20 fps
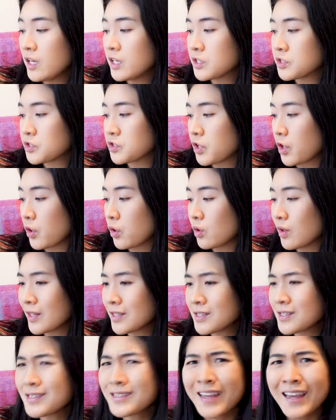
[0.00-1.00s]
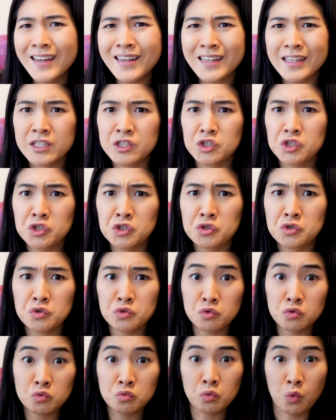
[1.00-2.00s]
So let's get
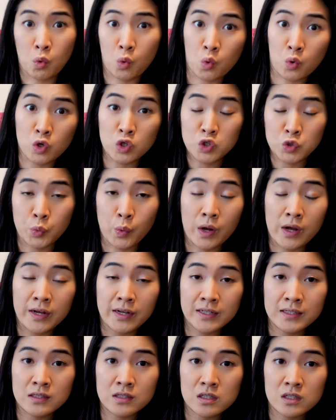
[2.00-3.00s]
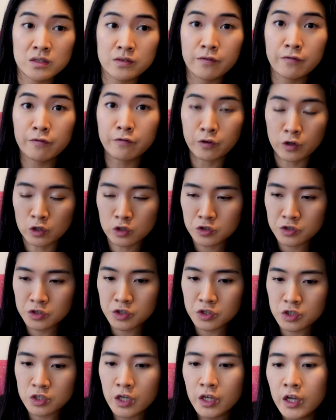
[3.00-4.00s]
into orange wines
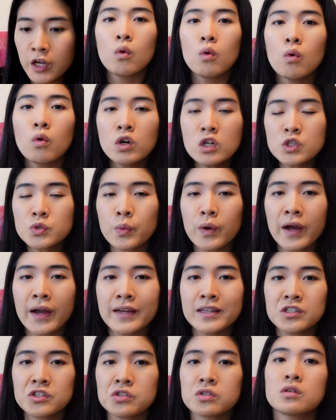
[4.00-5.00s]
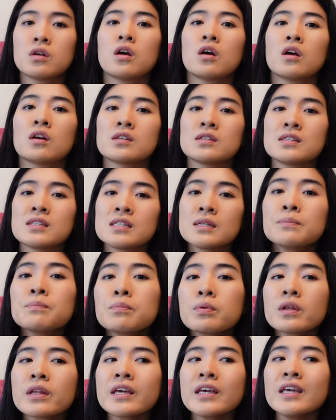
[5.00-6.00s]
first. Orange wines are
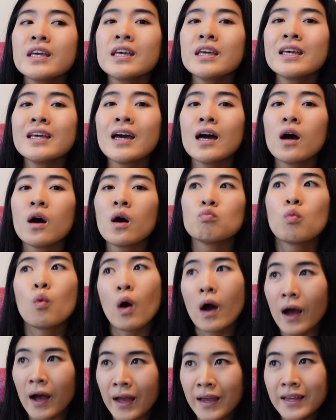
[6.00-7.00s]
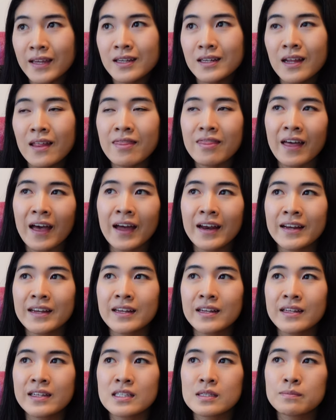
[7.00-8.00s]
simply wine that
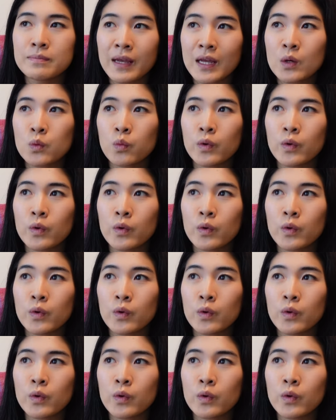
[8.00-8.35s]
is made